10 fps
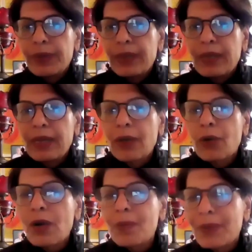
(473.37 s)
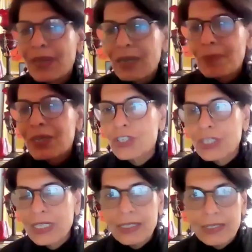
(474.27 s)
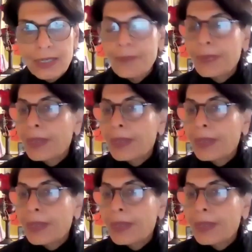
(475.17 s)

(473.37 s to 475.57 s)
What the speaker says: We cannot blame our genes.